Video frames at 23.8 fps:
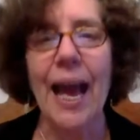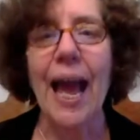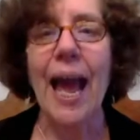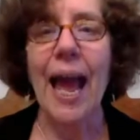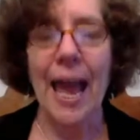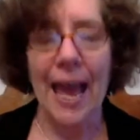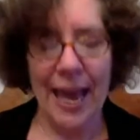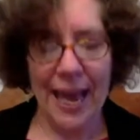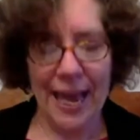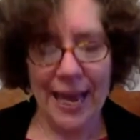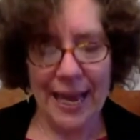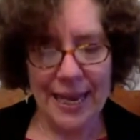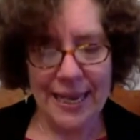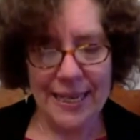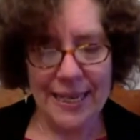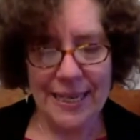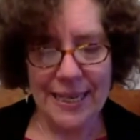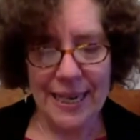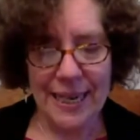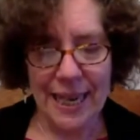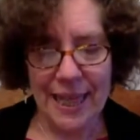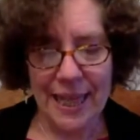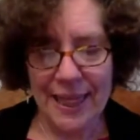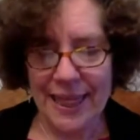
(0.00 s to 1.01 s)
And
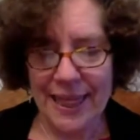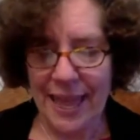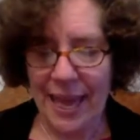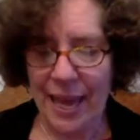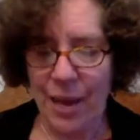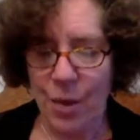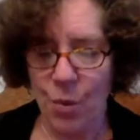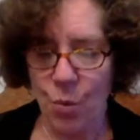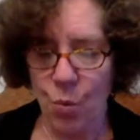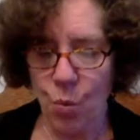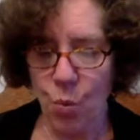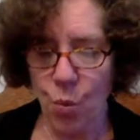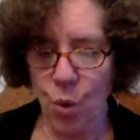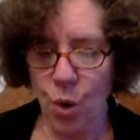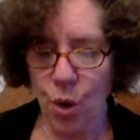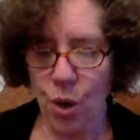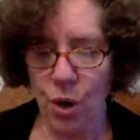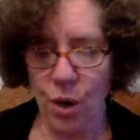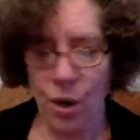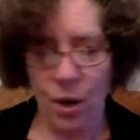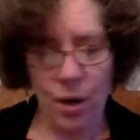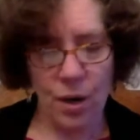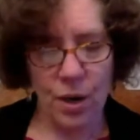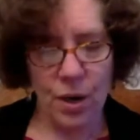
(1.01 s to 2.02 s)
they
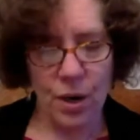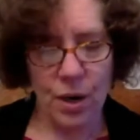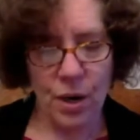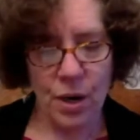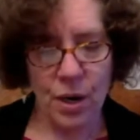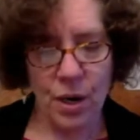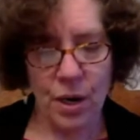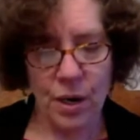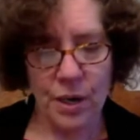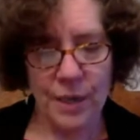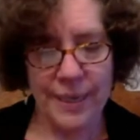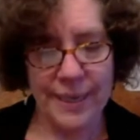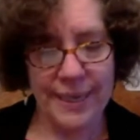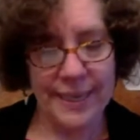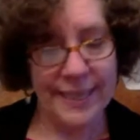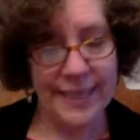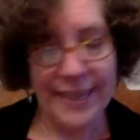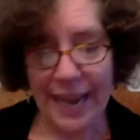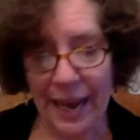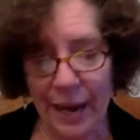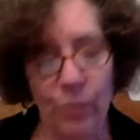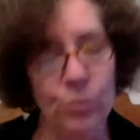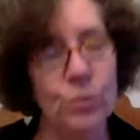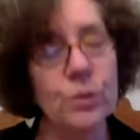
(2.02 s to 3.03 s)
were
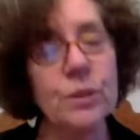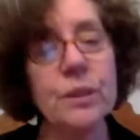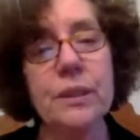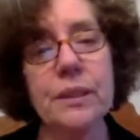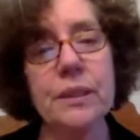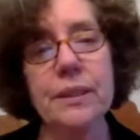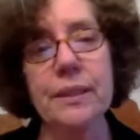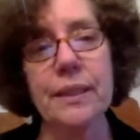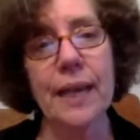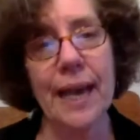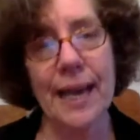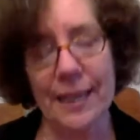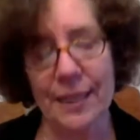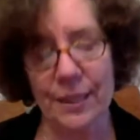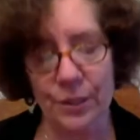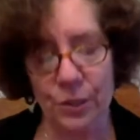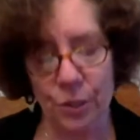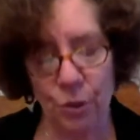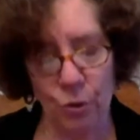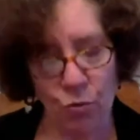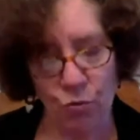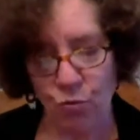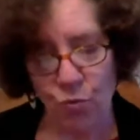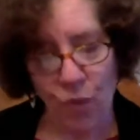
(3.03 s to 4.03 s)
denounced
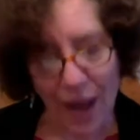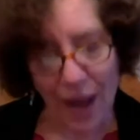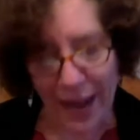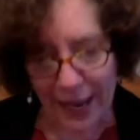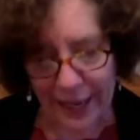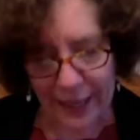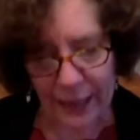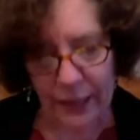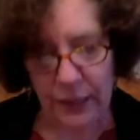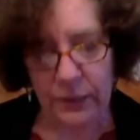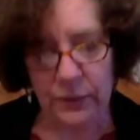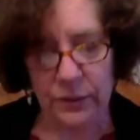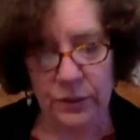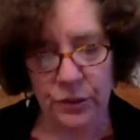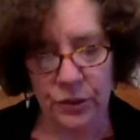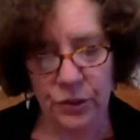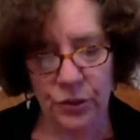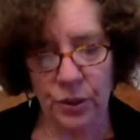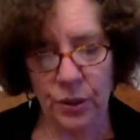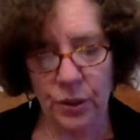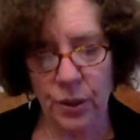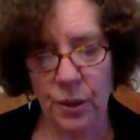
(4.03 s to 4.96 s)
as radicals,